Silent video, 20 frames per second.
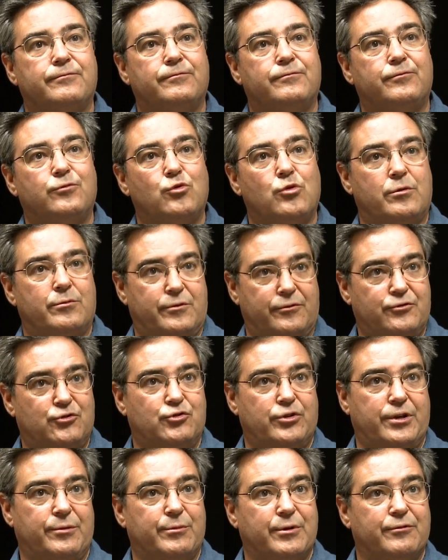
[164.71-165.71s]
form of
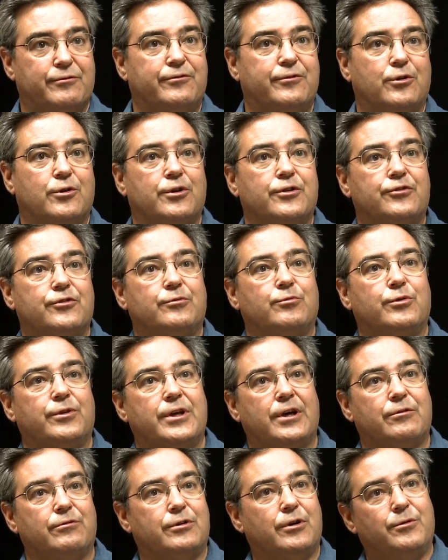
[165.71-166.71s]
treatment first
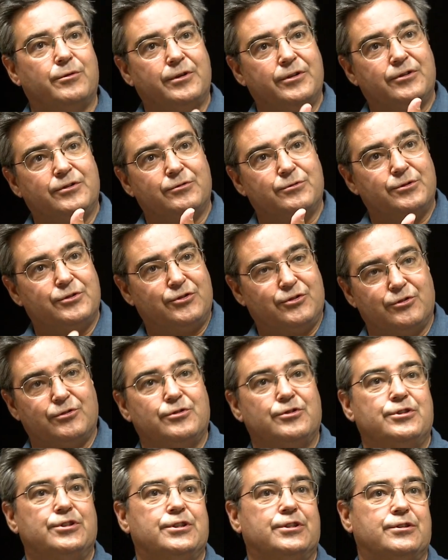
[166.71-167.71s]
without going to a
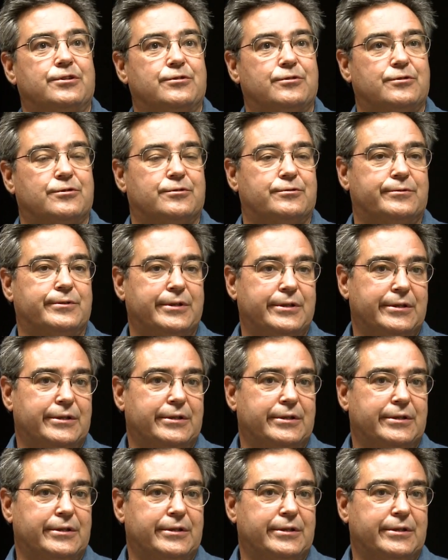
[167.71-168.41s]
surgeon or